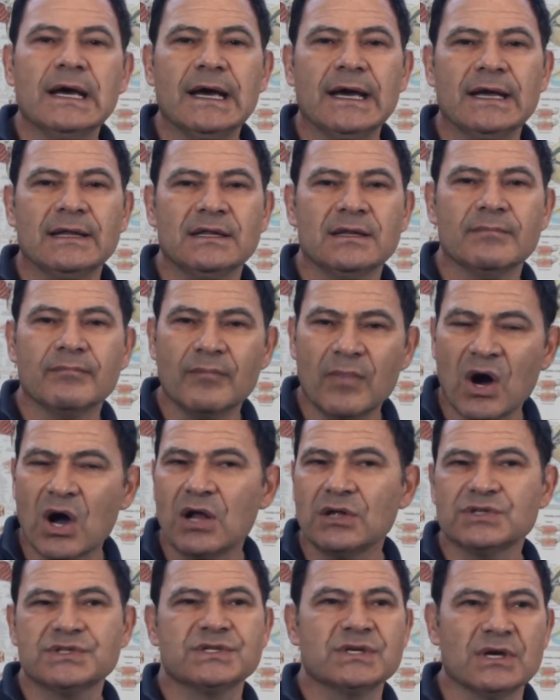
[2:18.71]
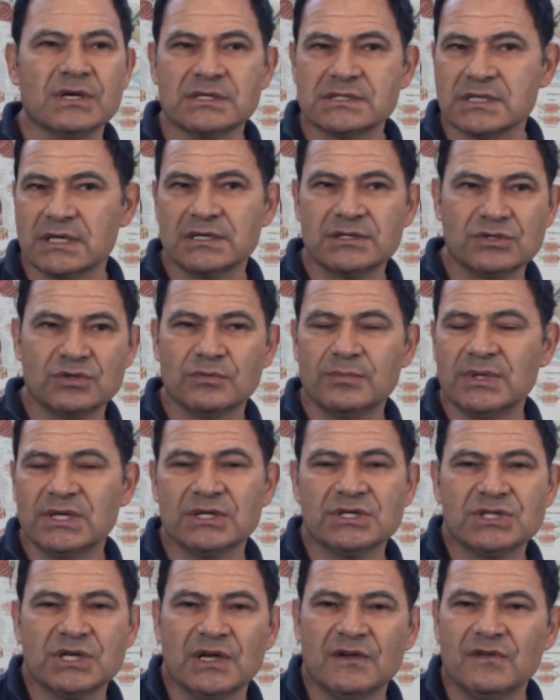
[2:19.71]
and the milestones they should be
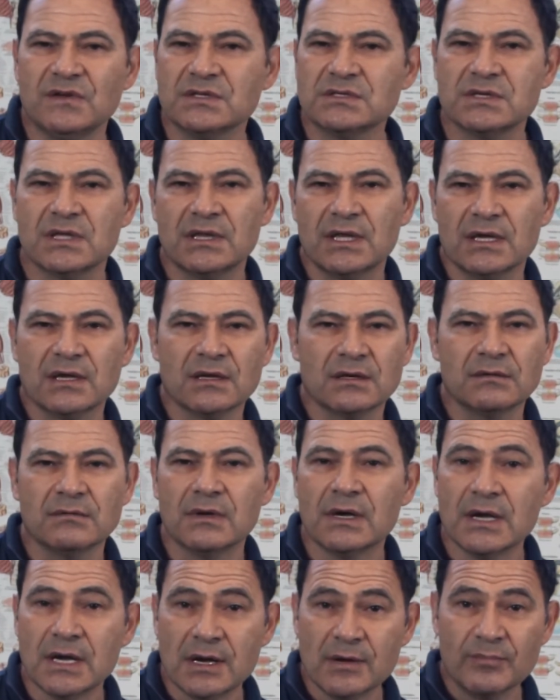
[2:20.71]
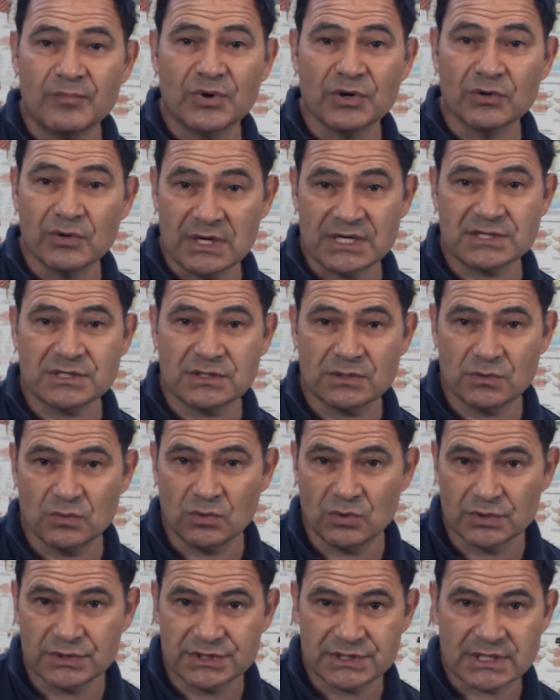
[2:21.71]
achieving so they can progress
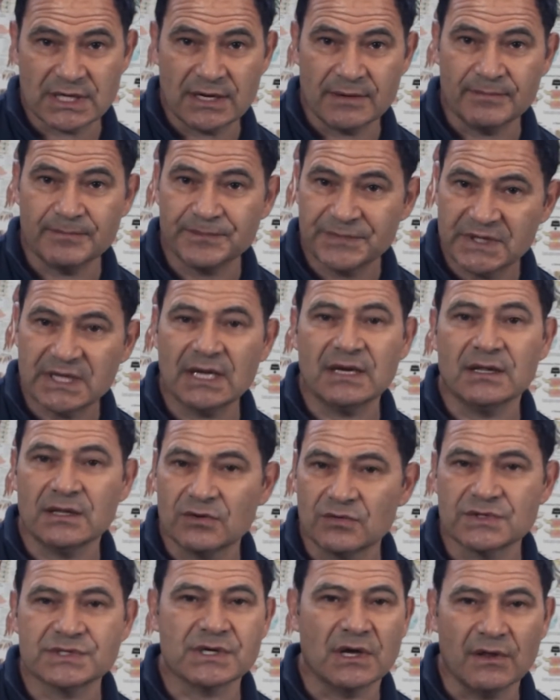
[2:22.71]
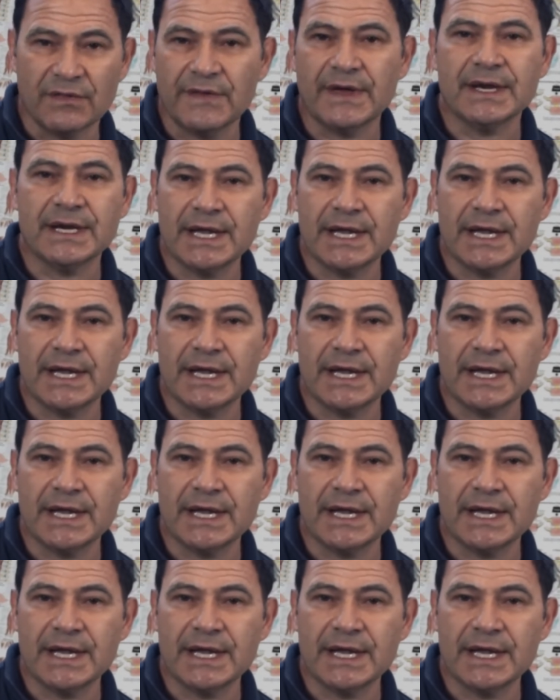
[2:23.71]
towards getting the result they